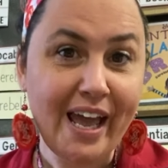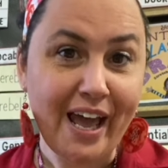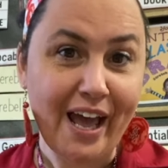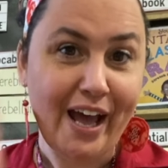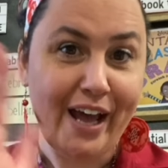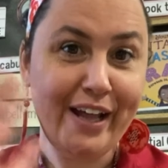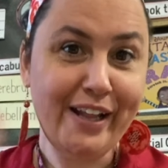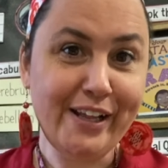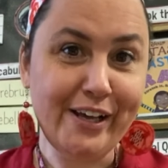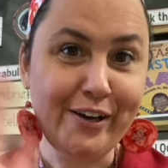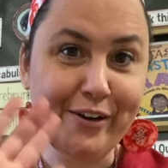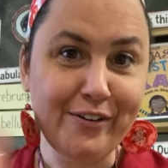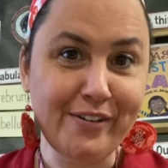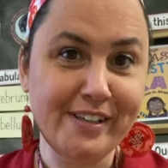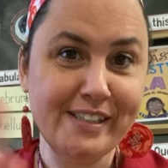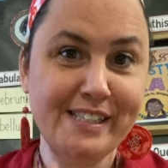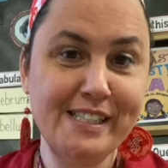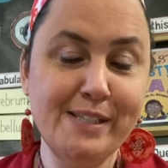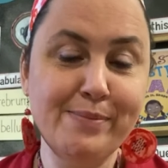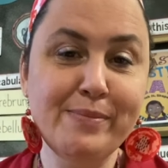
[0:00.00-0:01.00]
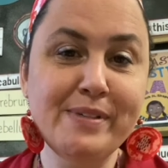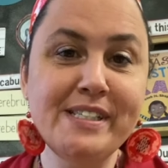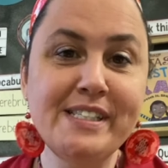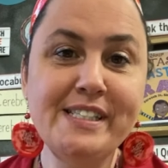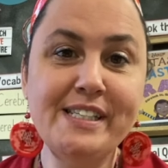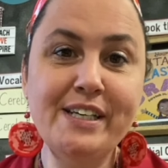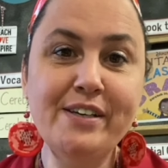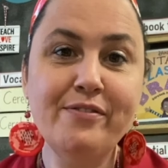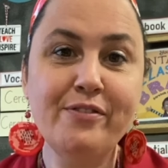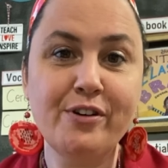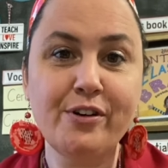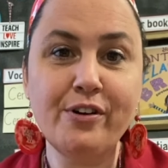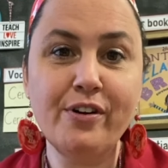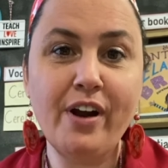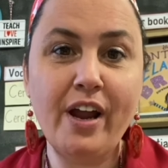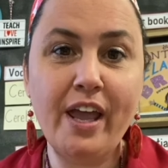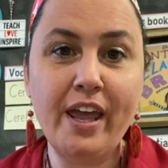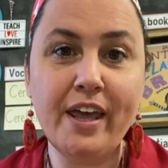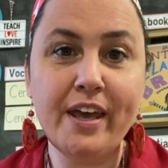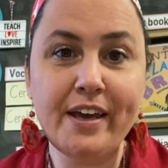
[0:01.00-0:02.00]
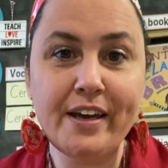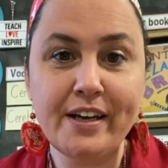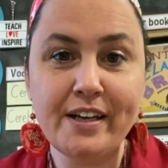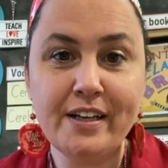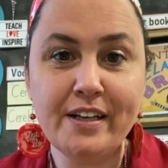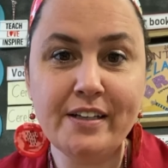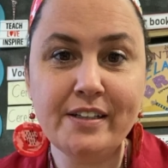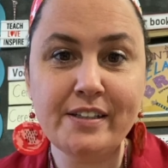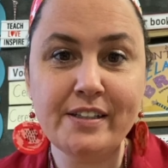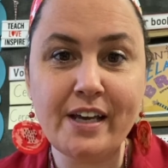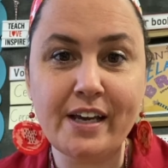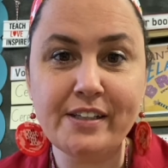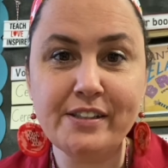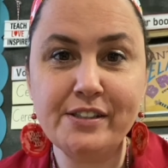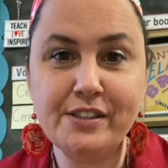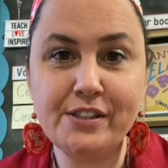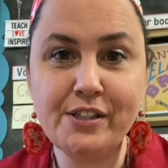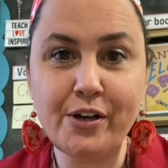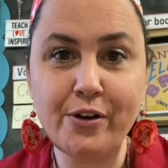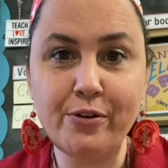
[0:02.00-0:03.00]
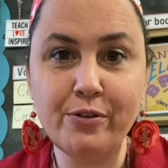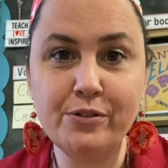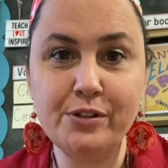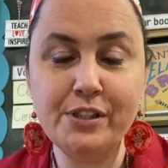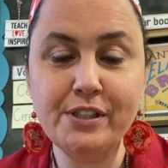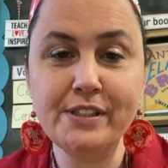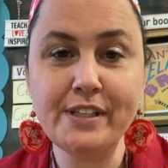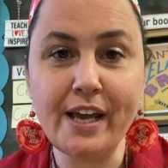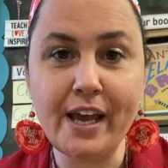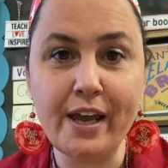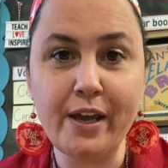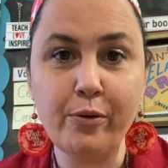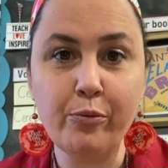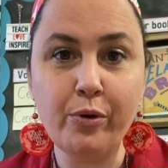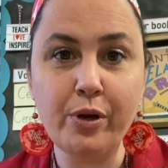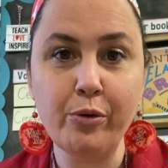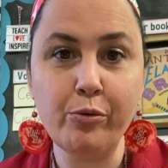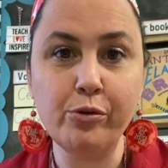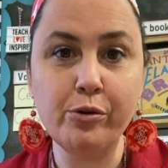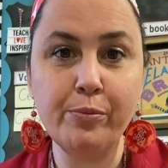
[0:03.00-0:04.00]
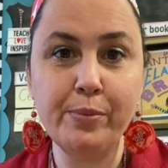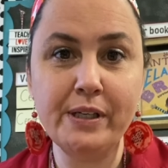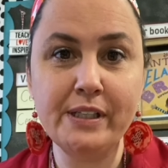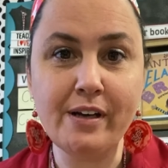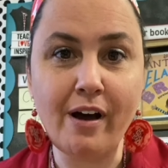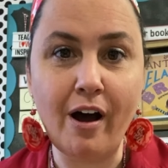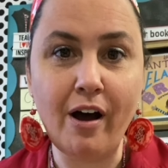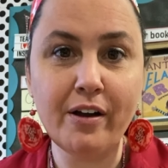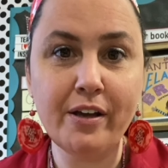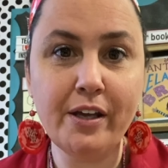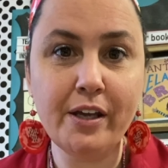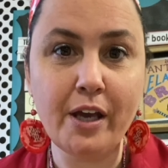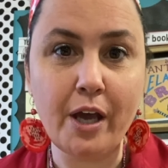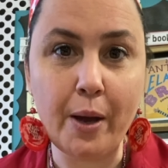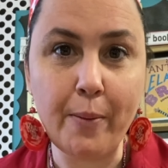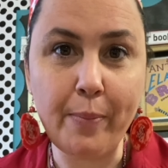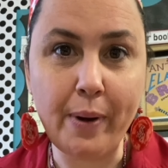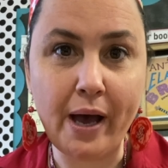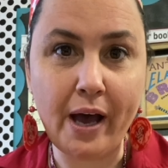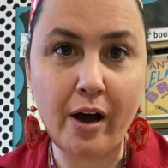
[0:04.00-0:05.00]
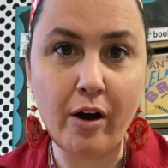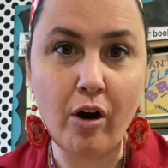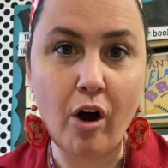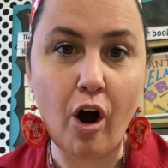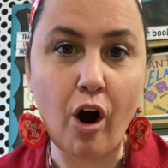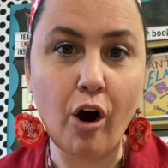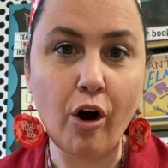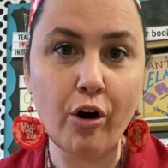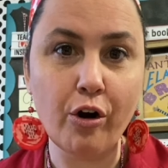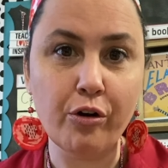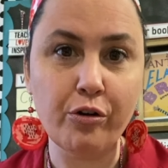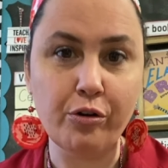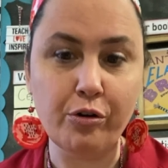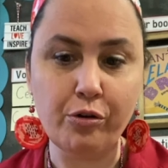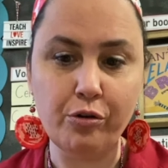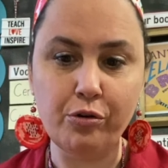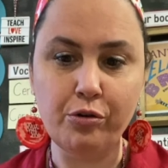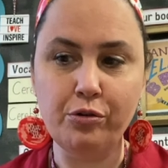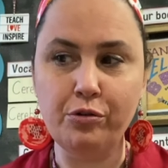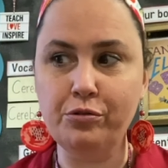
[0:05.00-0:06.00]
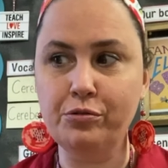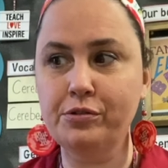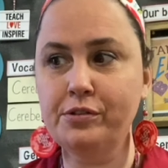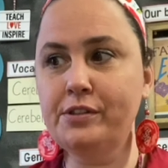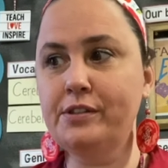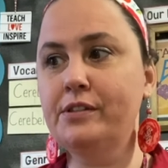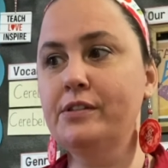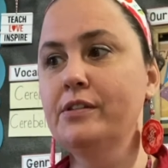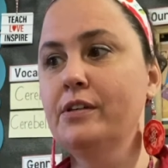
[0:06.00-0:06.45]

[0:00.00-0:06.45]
Hello, this is Miss Seaver, and so today we will be talking about articles.